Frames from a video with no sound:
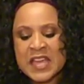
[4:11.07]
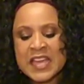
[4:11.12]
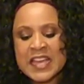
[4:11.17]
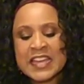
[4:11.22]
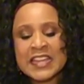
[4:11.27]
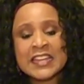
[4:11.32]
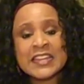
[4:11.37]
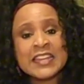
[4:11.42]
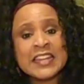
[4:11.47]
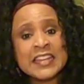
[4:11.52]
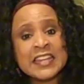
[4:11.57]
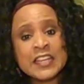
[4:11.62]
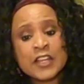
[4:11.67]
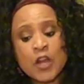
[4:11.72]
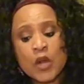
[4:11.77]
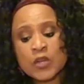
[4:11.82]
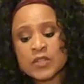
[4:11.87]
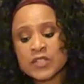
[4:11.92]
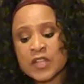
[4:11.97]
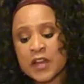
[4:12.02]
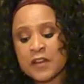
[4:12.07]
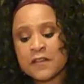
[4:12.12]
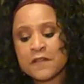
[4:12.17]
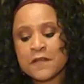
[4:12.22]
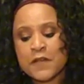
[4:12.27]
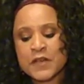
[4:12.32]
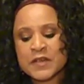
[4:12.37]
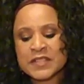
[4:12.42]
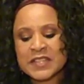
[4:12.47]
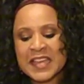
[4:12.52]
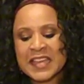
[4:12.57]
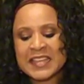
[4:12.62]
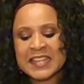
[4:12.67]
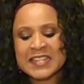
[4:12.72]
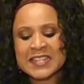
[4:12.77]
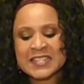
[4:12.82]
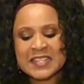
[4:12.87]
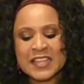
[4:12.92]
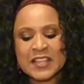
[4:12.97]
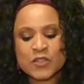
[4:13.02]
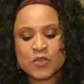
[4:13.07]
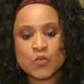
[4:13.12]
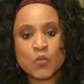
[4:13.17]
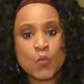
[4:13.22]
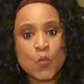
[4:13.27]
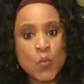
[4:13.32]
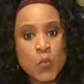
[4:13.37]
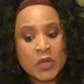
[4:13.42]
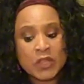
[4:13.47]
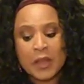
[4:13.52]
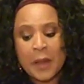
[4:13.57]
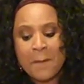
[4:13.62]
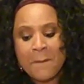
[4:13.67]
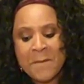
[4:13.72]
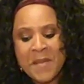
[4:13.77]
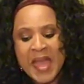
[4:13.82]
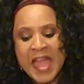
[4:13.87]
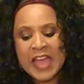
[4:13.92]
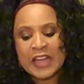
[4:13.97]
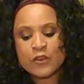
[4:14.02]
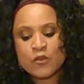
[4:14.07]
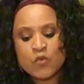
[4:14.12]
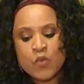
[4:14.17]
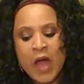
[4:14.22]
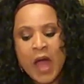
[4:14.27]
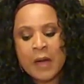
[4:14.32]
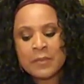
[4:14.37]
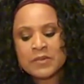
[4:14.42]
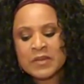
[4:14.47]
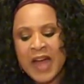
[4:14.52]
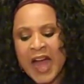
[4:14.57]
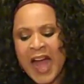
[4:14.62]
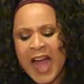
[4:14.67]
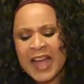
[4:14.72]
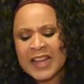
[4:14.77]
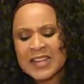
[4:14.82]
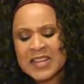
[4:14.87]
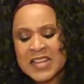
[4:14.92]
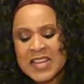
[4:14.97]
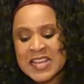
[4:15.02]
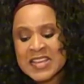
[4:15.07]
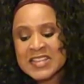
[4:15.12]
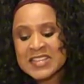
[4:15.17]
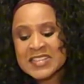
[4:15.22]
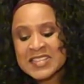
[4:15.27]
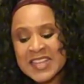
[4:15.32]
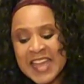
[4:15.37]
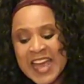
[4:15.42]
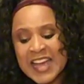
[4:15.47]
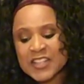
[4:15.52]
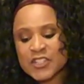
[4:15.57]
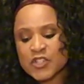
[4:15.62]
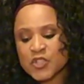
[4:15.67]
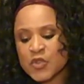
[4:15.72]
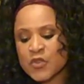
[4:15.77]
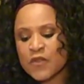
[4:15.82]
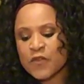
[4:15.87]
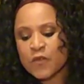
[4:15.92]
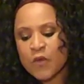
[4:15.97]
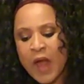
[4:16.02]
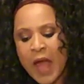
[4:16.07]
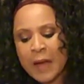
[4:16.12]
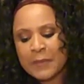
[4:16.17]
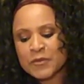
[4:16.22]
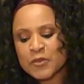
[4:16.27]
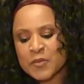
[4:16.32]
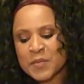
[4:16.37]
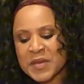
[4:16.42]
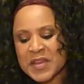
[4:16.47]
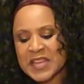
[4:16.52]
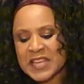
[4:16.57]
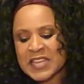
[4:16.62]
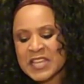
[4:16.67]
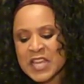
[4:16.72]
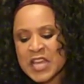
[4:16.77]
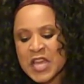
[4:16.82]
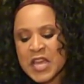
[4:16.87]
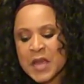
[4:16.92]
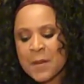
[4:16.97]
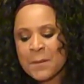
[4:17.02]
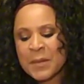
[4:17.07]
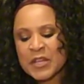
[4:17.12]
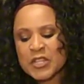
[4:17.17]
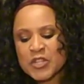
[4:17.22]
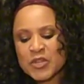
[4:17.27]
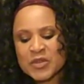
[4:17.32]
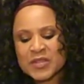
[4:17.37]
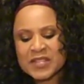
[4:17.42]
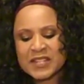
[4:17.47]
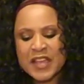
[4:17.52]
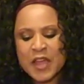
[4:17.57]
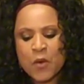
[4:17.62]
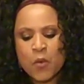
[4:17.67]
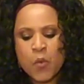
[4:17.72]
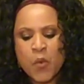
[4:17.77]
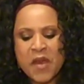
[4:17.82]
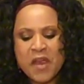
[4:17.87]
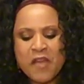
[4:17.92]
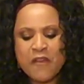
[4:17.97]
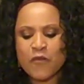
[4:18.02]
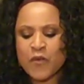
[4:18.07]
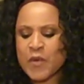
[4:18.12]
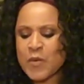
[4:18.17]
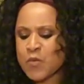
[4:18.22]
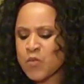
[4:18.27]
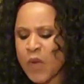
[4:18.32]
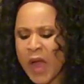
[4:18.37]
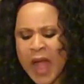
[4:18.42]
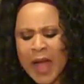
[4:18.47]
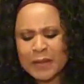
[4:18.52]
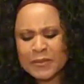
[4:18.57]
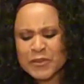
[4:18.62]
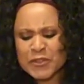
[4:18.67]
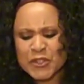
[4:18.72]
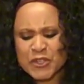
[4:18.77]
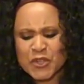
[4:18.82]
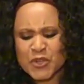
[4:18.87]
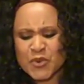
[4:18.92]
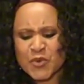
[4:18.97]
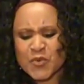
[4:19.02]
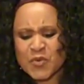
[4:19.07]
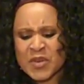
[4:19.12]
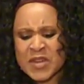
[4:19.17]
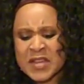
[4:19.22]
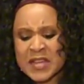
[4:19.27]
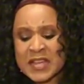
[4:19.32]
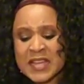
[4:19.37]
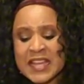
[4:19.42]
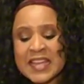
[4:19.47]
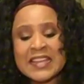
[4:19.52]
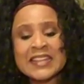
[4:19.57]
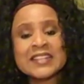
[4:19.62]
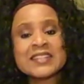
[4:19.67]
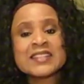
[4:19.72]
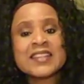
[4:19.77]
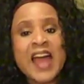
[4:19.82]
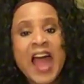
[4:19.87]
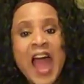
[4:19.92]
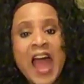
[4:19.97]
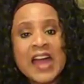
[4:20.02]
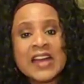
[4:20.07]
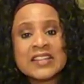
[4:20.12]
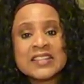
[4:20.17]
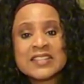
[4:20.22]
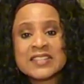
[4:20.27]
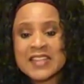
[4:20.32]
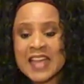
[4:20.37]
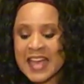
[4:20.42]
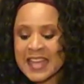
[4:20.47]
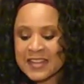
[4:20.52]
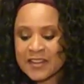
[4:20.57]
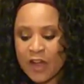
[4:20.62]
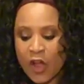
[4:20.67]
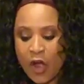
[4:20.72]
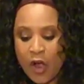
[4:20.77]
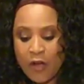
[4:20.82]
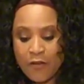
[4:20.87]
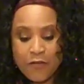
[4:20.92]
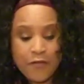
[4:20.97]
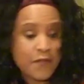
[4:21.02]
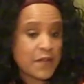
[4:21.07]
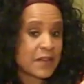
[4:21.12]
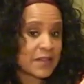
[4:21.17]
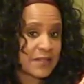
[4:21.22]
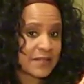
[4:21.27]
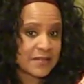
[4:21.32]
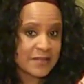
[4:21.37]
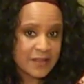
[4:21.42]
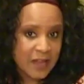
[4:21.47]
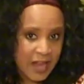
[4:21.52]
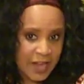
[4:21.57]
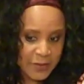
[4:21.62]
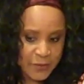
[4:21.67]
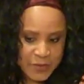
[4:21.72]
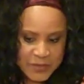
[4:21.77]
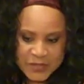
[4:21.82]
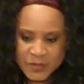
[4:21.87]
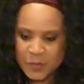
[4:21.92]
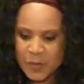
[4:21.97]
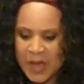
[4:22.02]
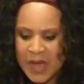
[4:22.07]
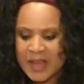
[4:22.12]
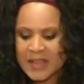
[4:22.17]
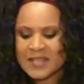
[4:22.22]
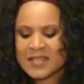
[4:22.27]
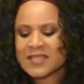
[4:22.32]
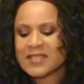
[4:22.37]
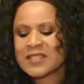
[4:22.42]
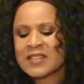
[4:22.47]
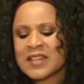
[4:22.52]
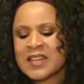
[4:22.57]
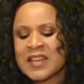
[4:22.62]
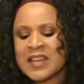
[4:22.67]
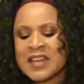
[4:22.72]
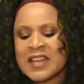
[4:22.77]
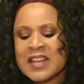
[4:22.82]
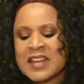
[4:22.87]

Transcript: And then he goes on in verse eight, he says, "Will a man rob God? Yes, you've robbed me." But you say, "Where have we robbed you?" "In tithes and offerings," God responds.